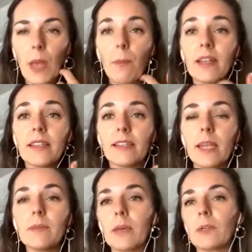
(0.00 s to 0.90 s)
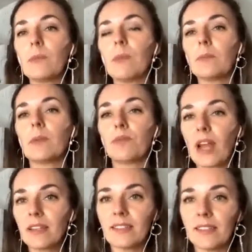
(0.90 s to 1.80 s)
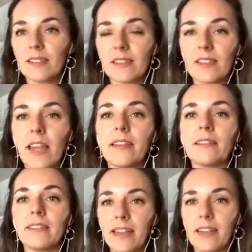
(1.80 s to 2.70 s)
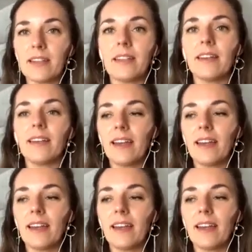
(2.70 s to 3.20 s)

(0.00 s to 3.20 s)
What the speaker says: But at the same time, keep up the practice and daily